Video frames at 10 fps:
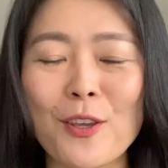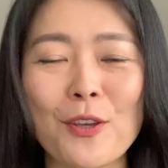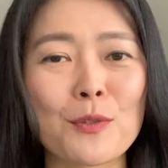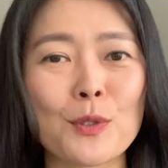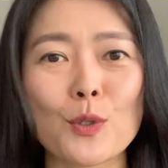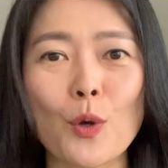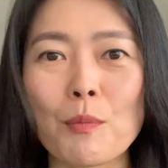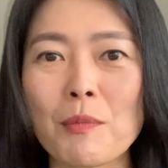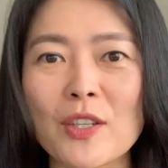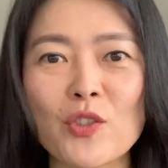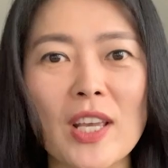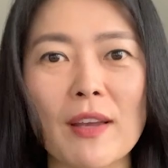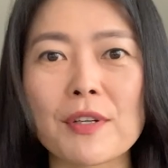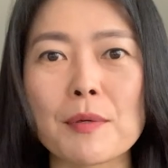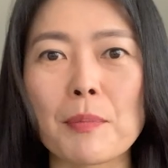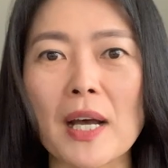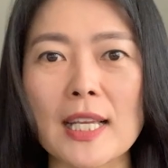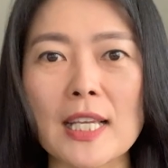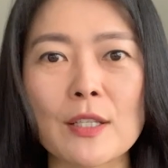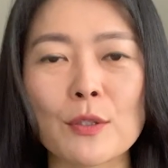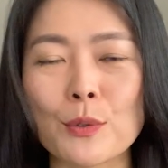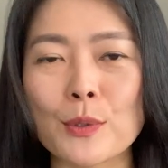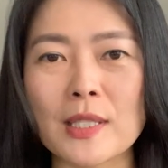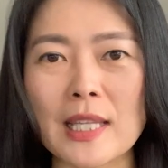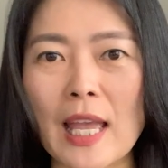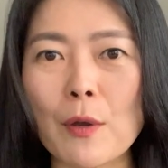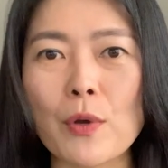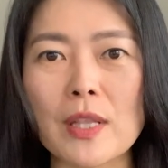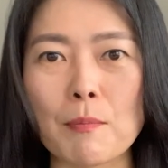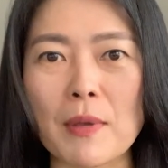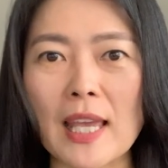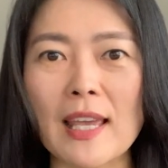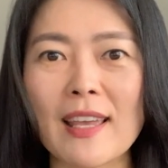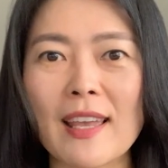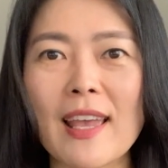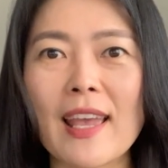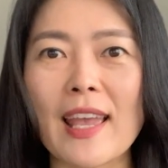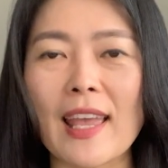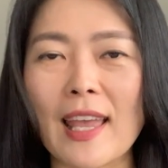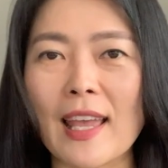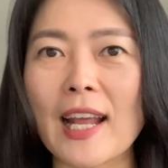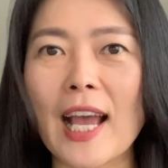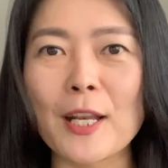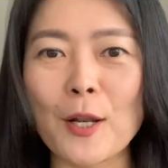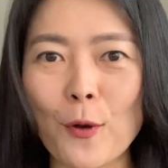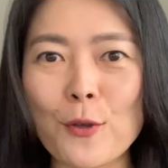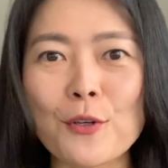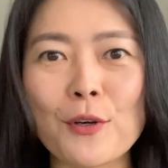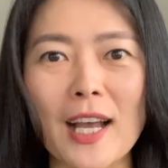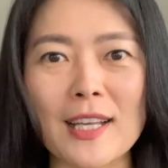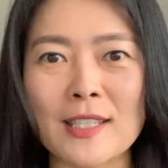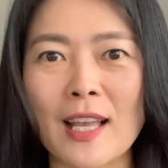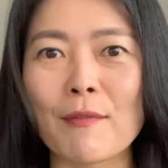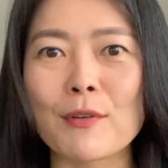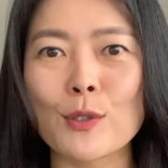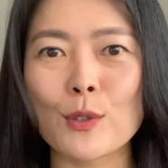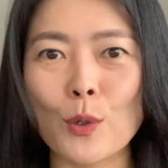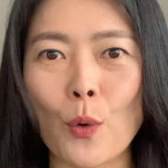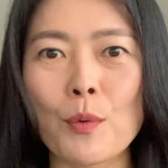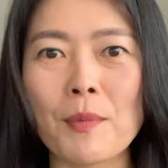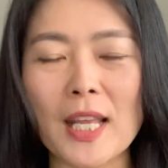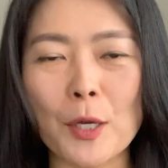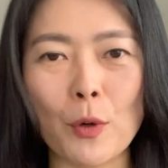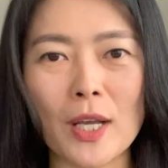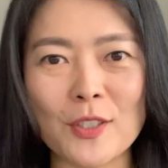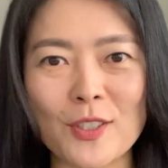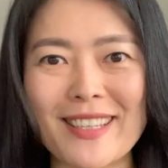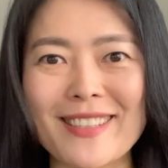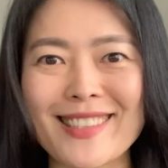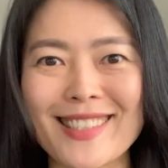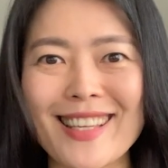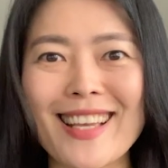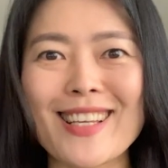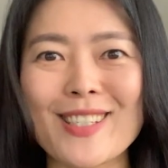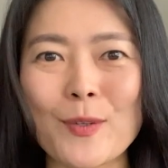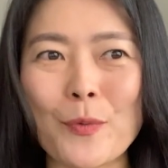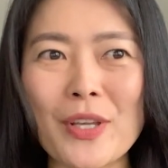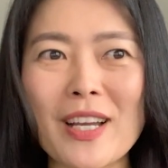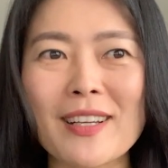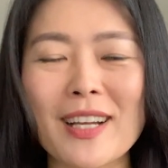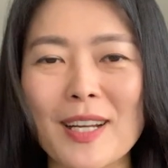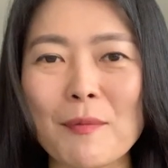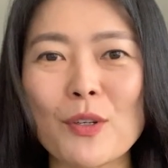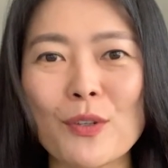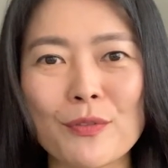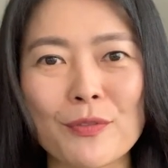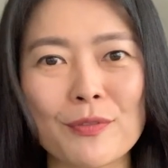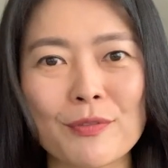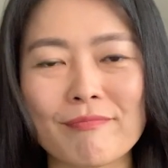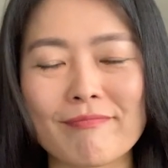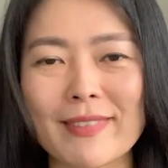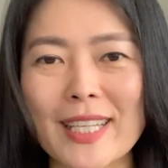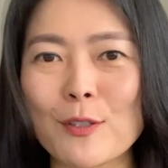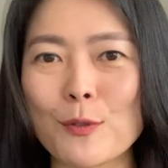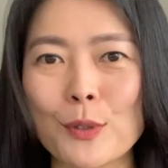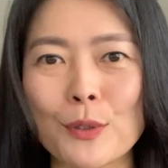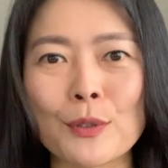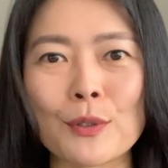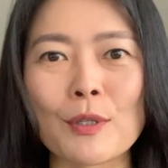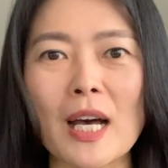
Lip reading: you so much, everybody, to stay with me. And I know you guys have so many questions, so we are gonna move into